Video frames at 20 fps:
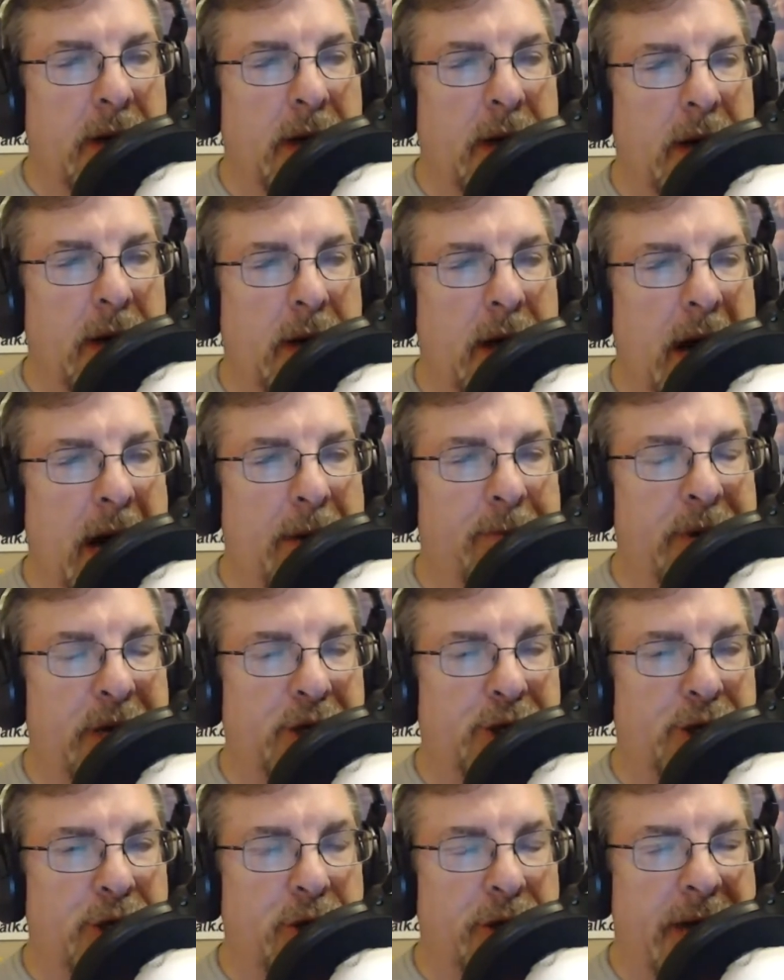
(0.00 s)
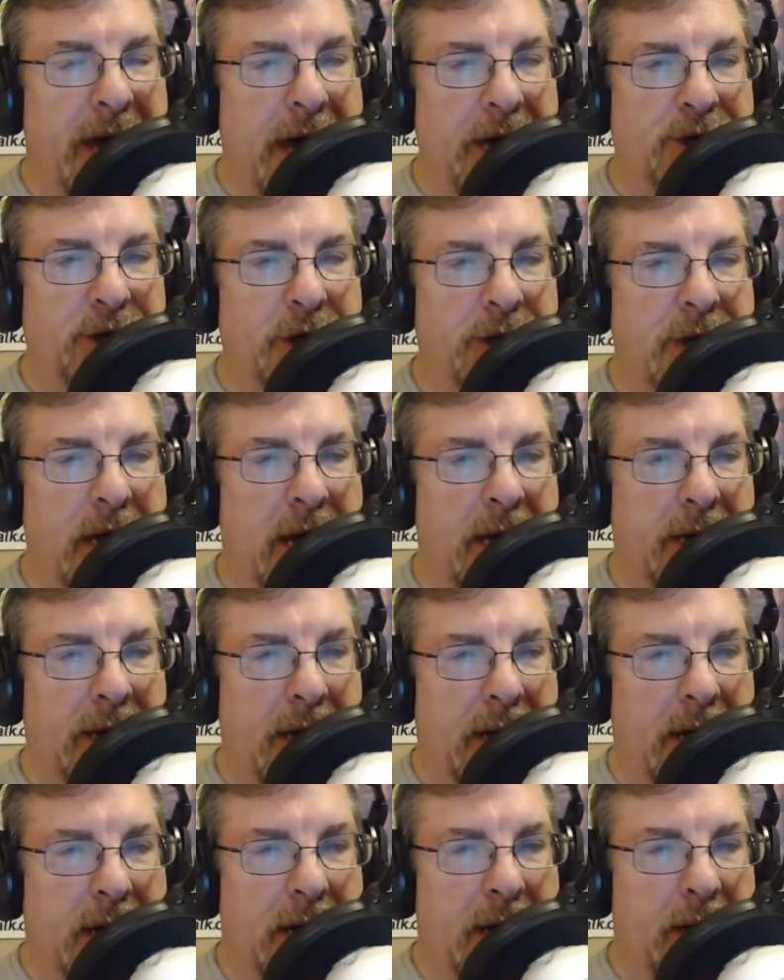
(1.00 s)

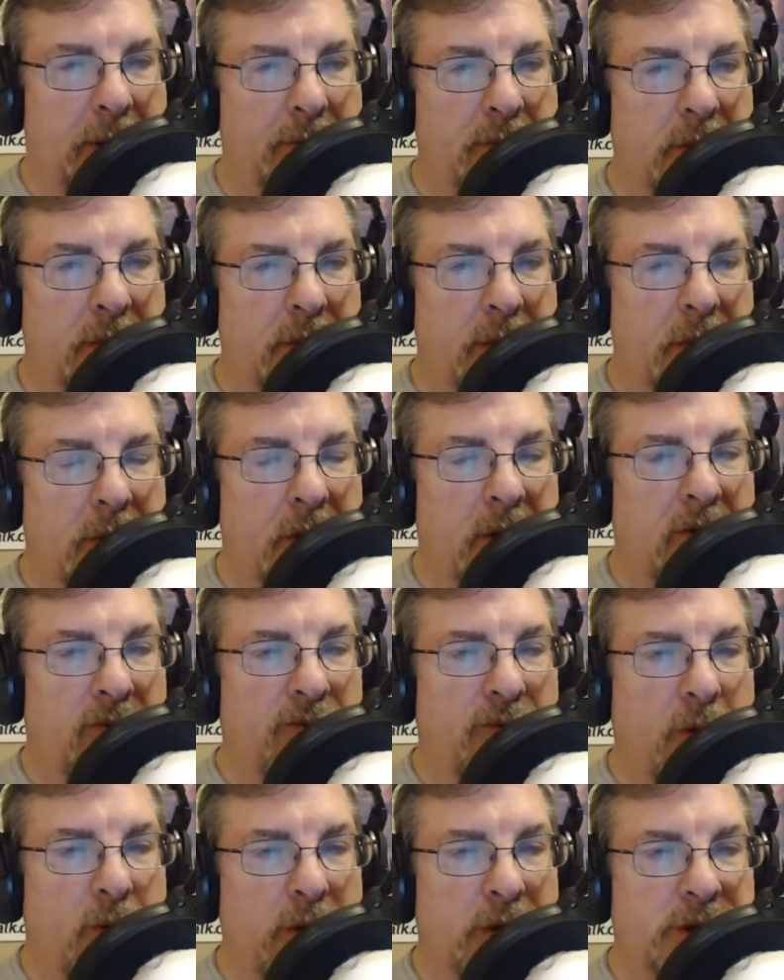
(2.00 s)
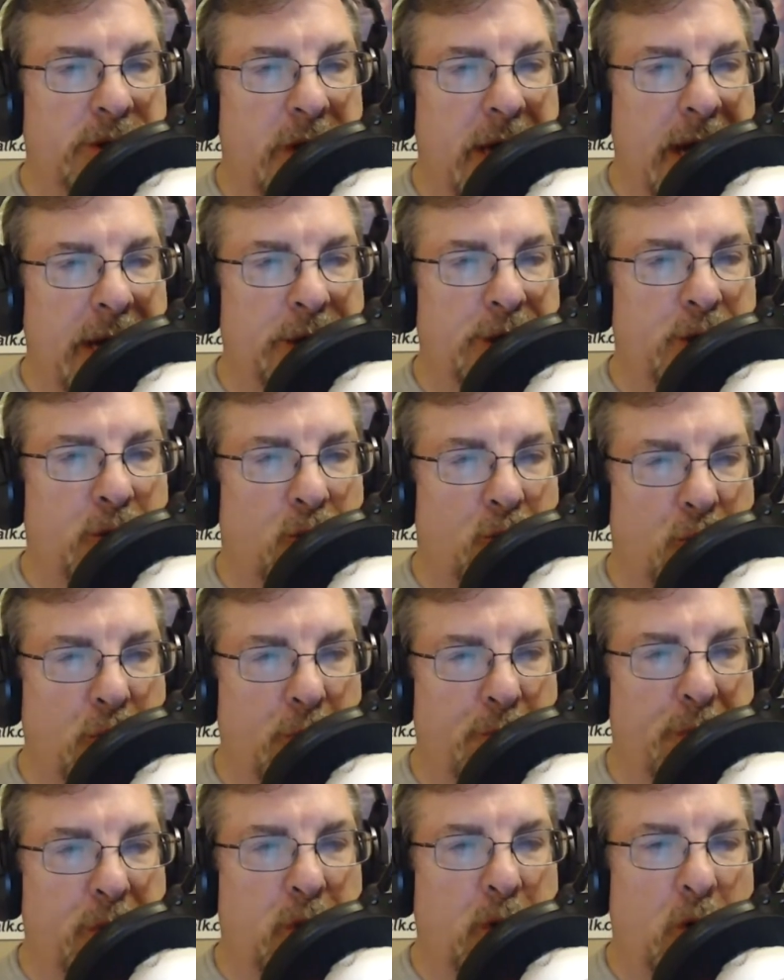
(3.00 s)

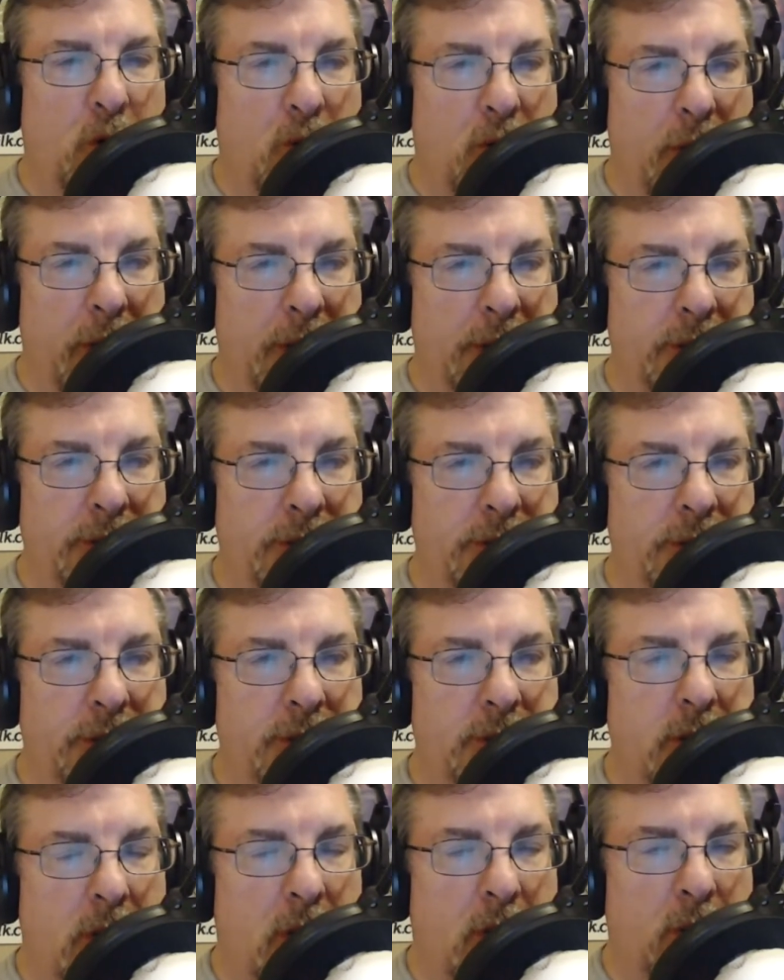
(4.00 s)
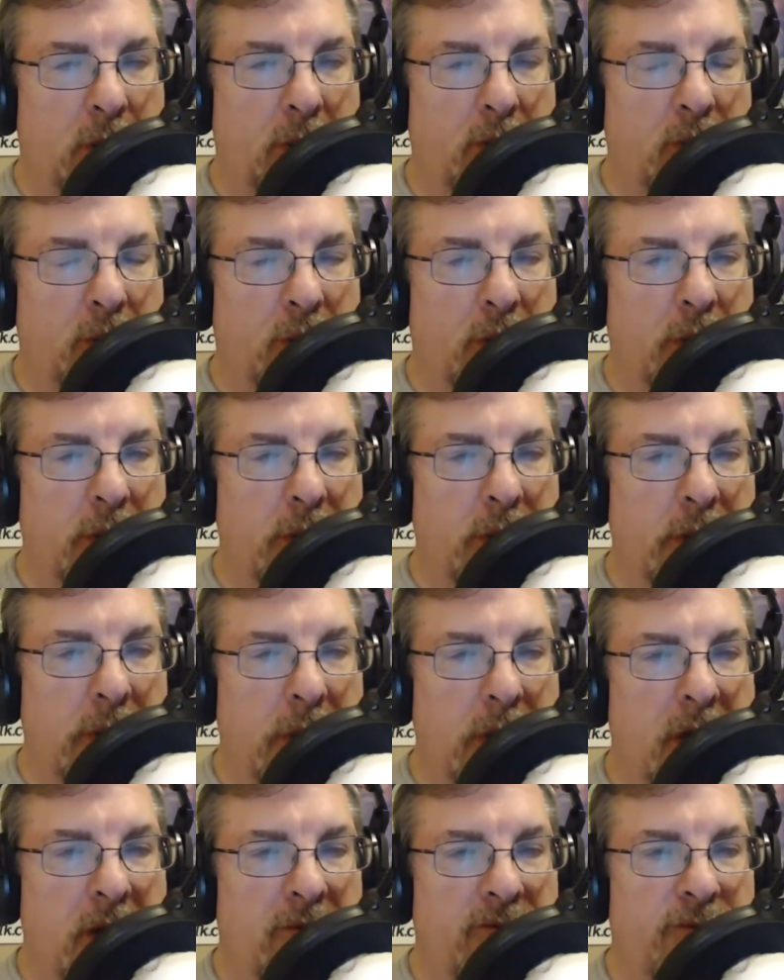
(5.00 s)
ibgeocaching.com/group coins, all one word,
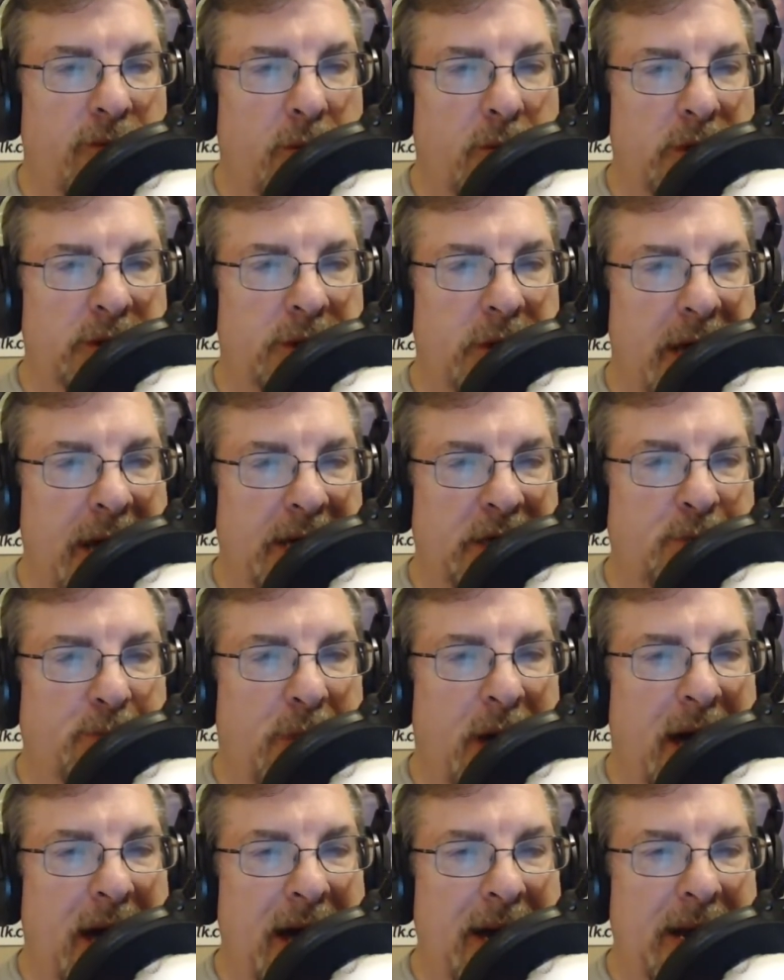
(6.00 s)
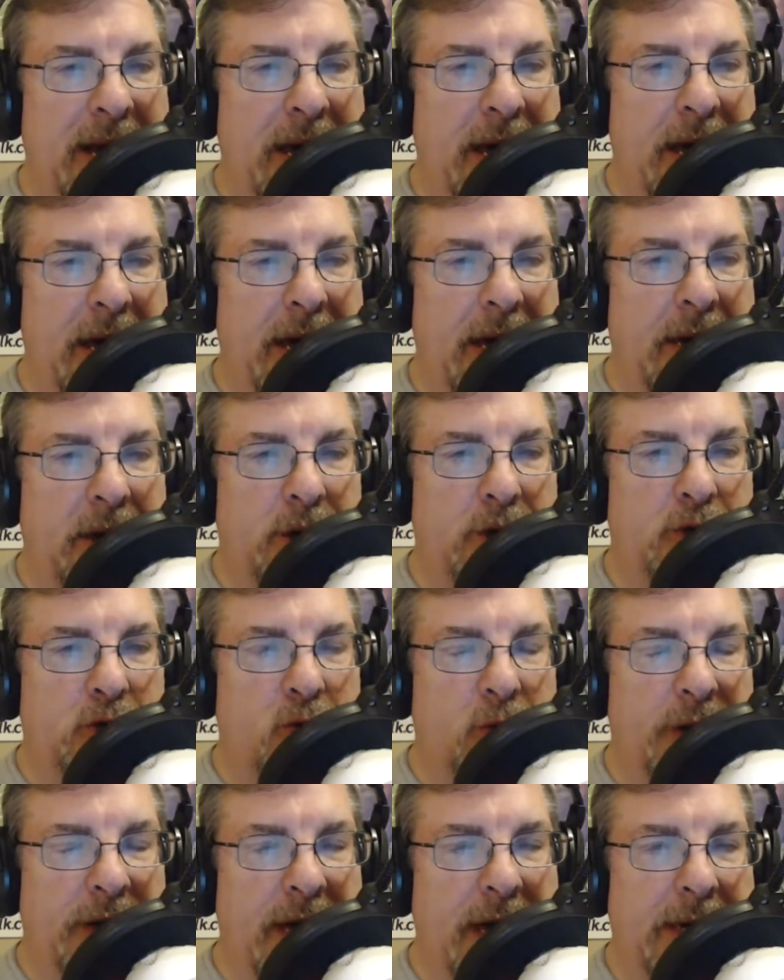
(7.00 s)
/Pi Day
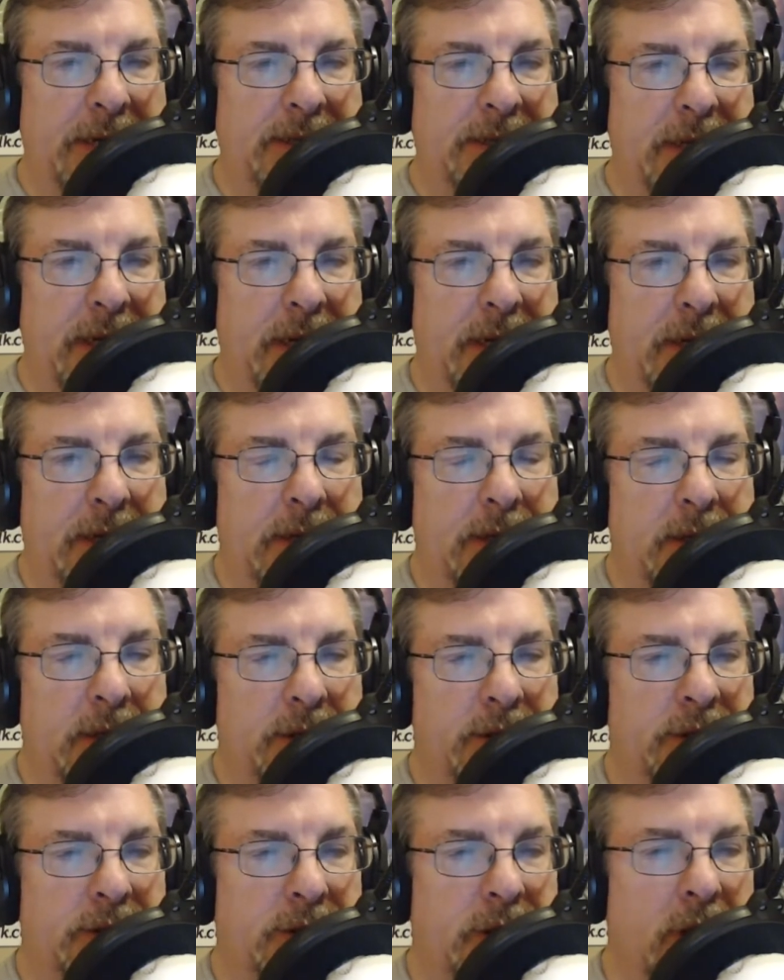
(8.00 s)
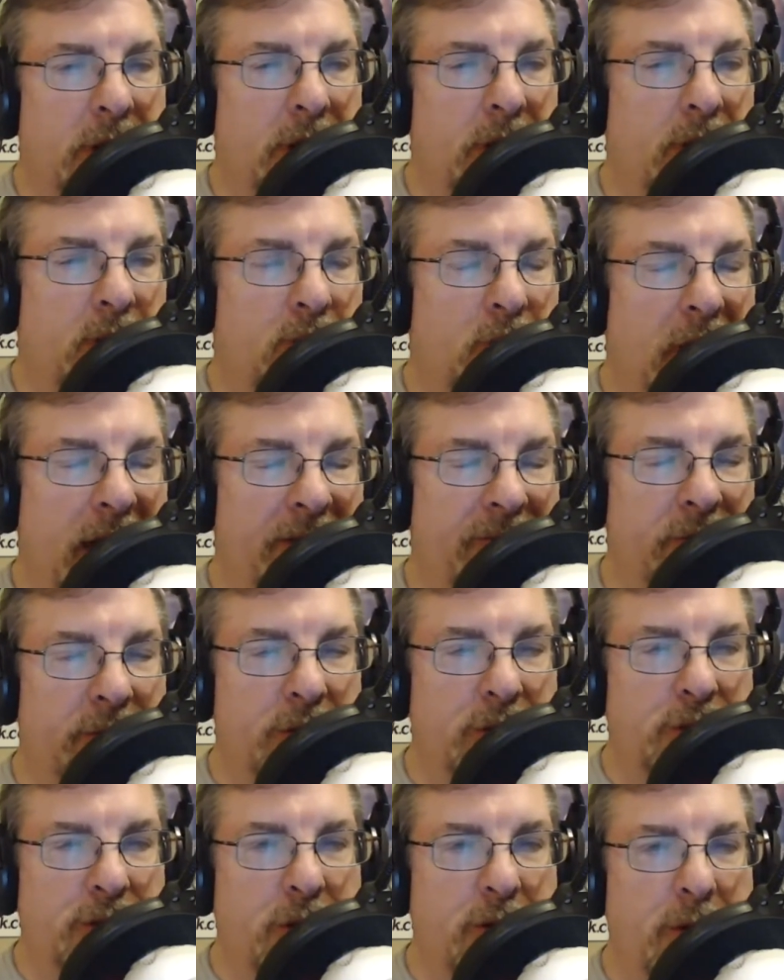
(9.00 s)
2018. So we'll have it in
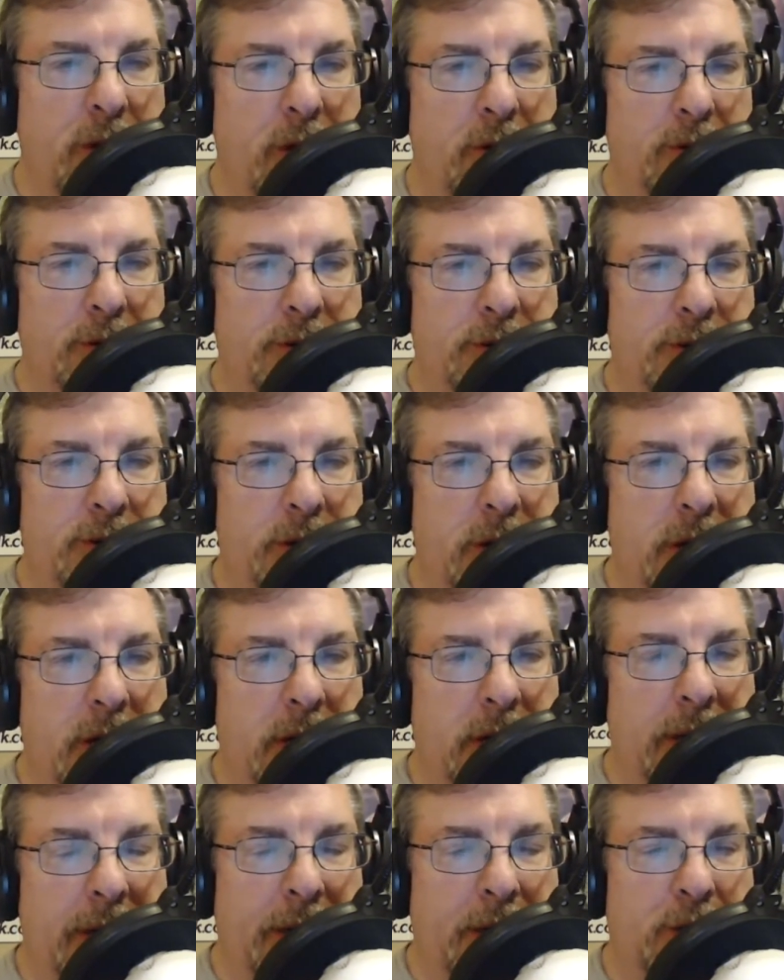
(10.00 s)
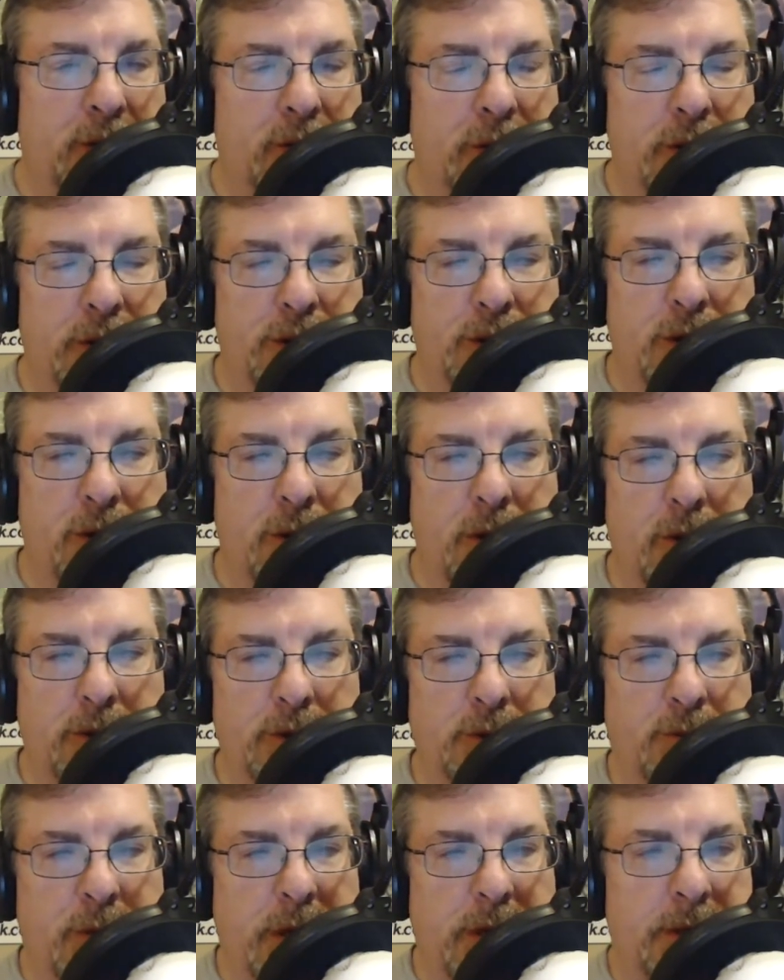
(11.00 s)
the show notes, link to it in the show
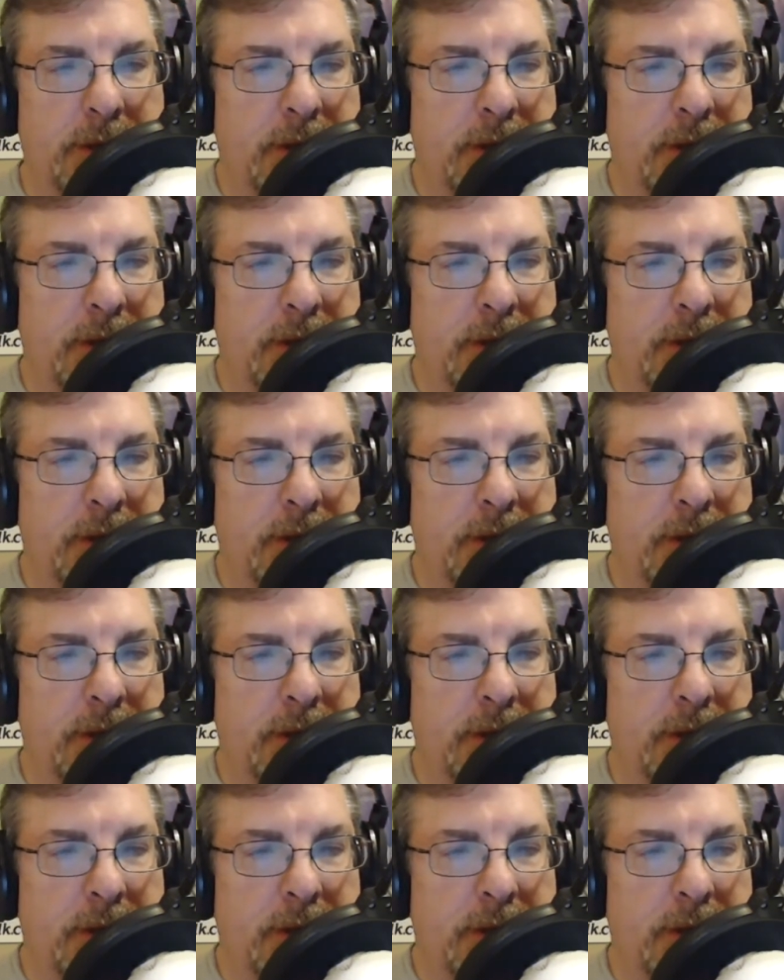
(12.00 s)
notes. But,